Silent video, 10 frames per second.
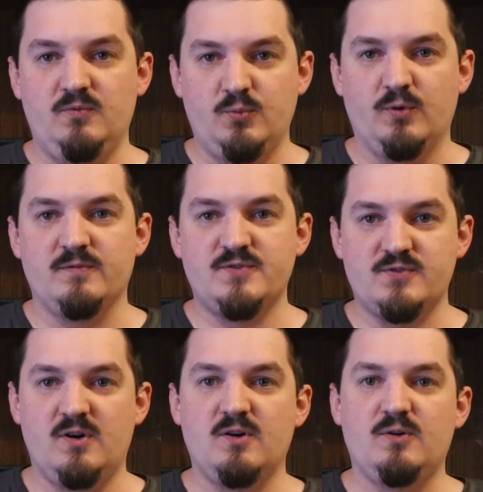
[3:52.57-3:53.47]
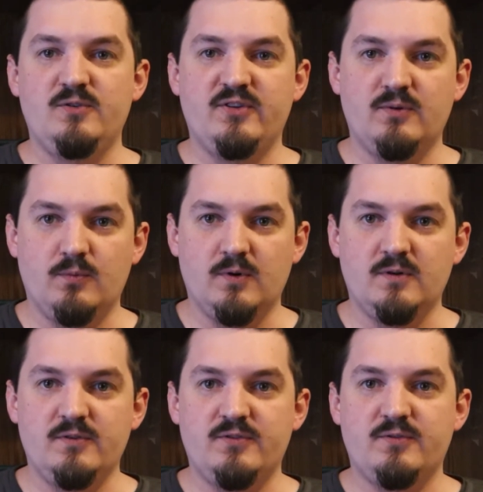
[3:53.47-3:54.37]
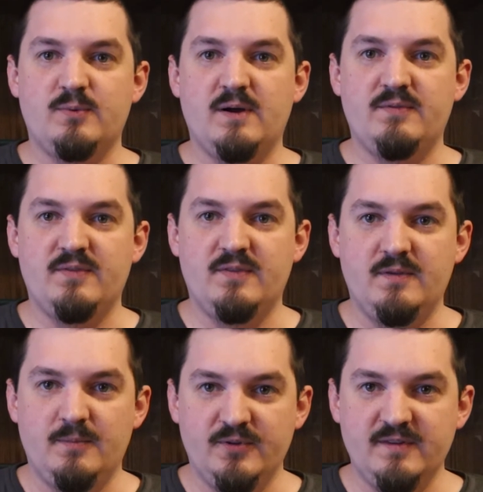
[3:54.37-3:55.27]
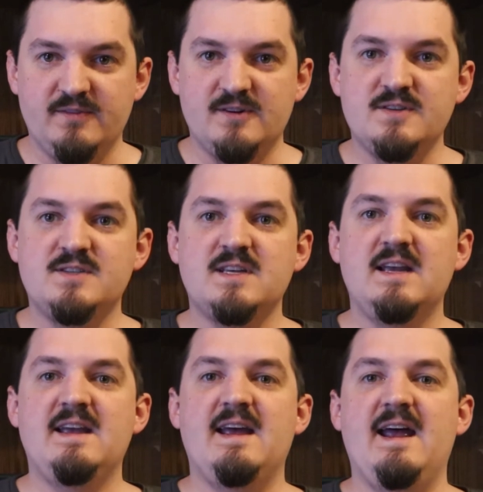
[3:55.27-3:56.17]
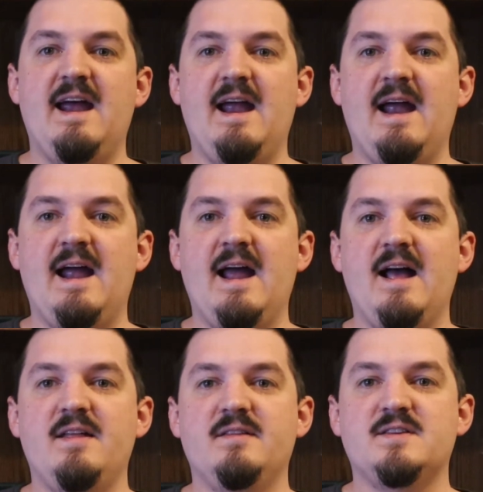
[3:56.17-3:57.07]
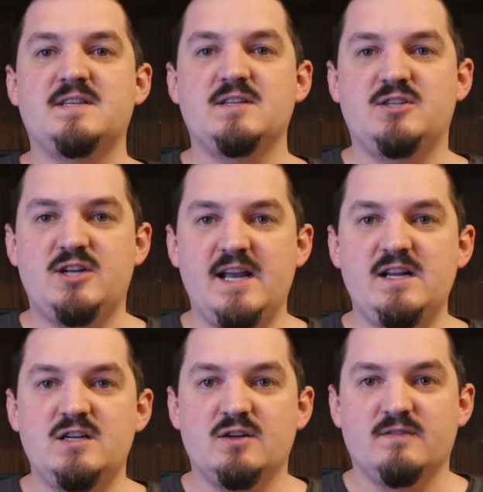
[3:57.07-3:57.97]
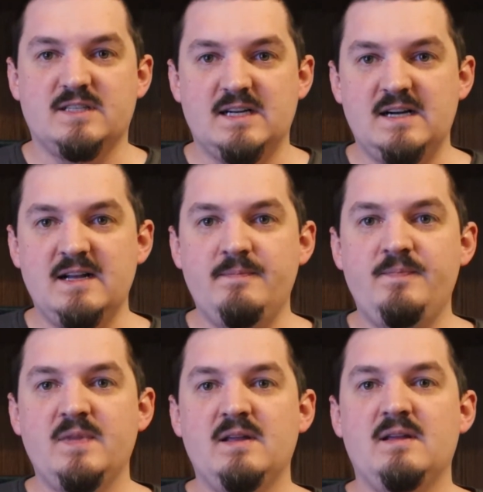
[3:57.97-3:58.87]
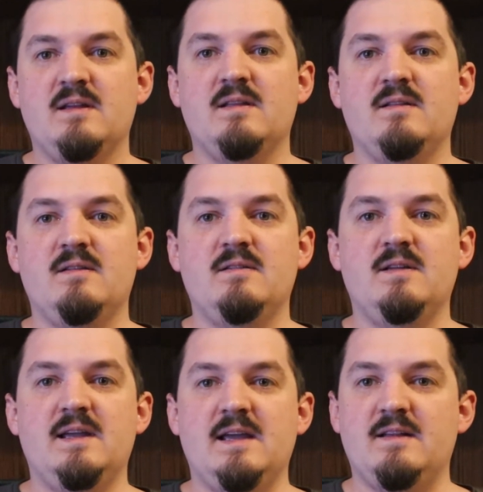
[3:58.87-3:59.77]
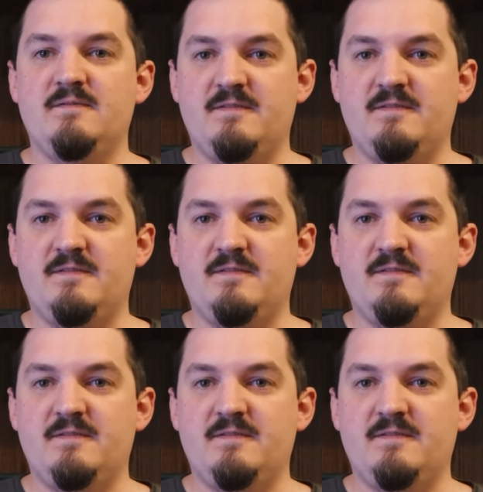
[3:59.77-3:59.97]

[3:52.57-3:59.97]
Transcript: dwarf strongholds and worlds throughout the multiverse, and this can change over time. It